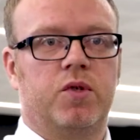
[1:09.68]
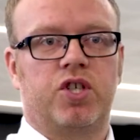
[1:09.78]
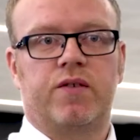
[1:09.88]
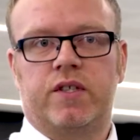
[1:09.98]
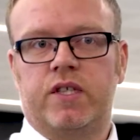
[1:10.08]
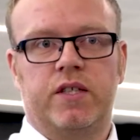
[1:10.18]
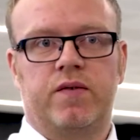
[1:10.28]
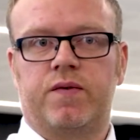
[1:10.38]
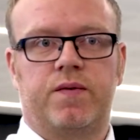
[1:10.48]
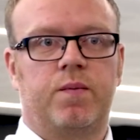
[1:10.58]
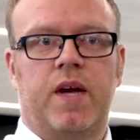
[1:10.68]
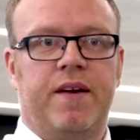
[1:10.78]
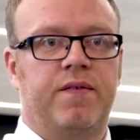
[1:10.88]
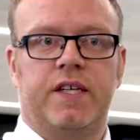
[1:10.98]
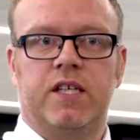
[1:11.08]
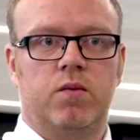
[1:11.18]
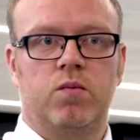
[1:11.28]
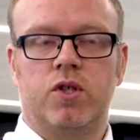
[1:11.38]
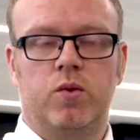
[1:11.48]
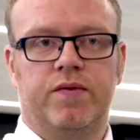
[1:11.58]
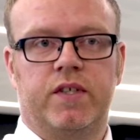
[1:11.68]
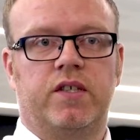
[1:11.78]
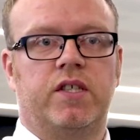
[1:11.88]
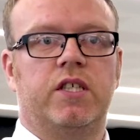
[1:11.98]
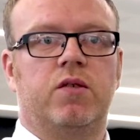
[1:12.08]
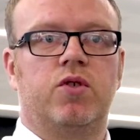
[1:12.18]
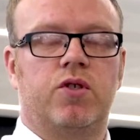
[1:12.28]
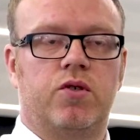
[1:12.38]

The majority of FE and university